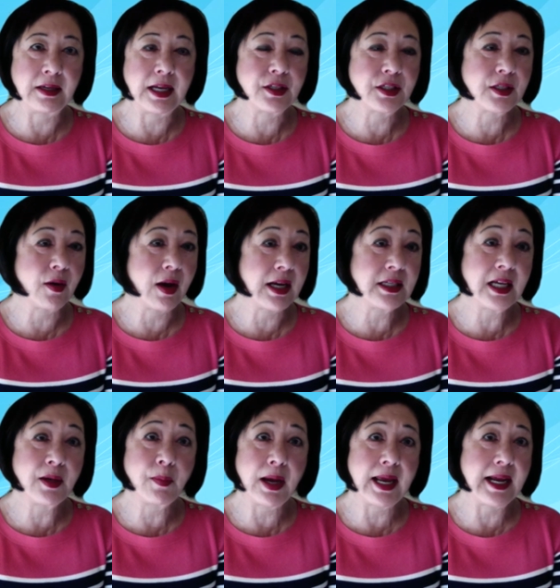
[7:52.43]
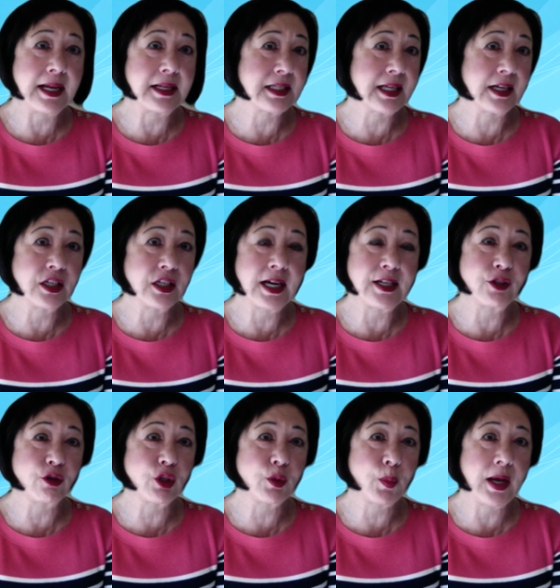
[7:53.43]
And so I take my hand sanitizer
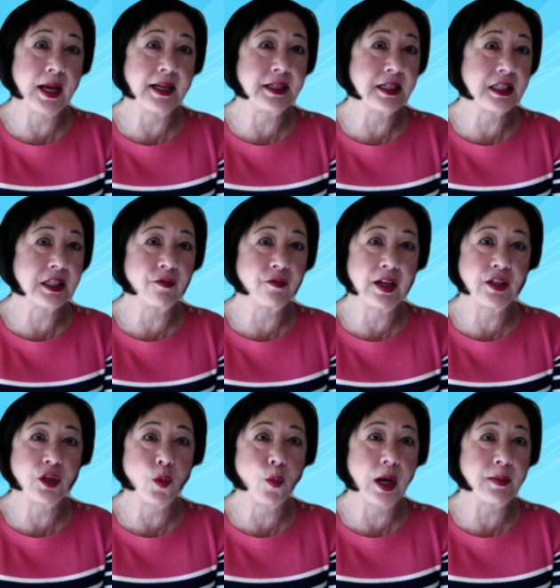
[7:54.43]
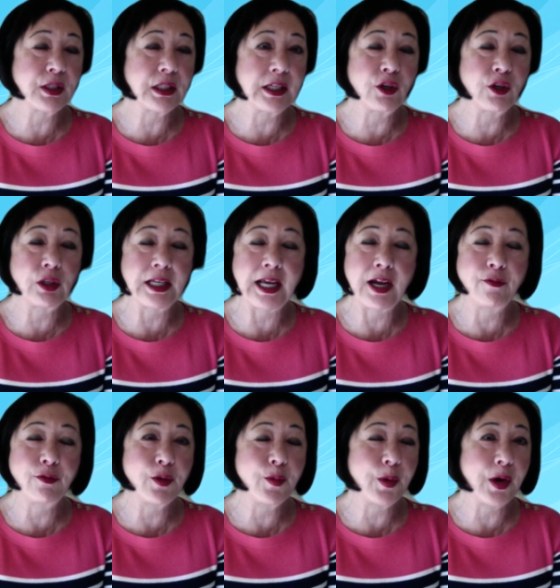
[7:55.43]
spray and disinfectant wipes literally
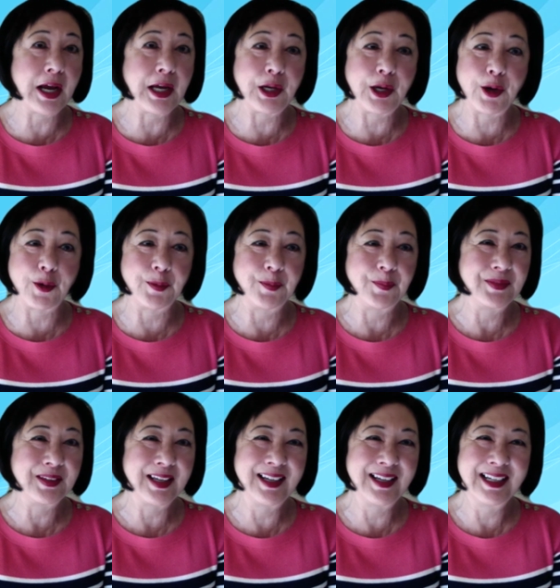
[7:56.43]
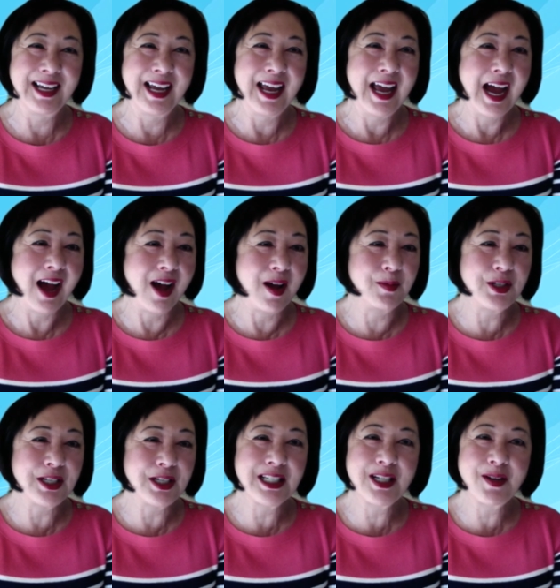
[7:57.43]
everywhere I go um,
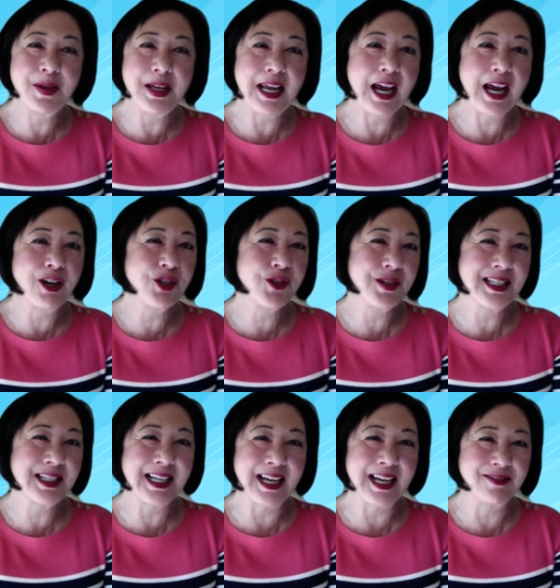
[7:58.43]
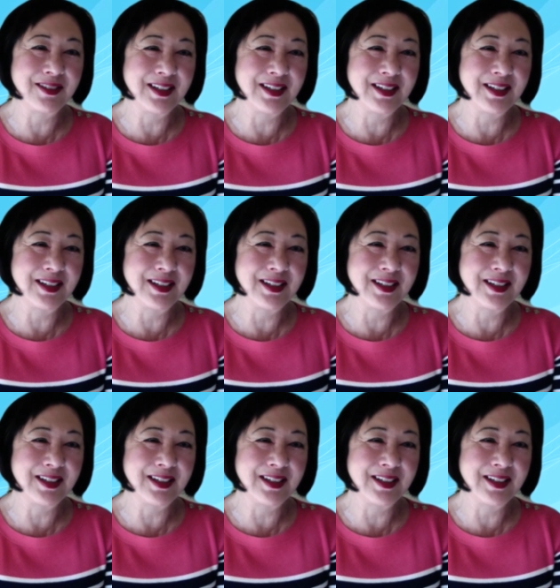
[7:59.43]
just to be extra safe.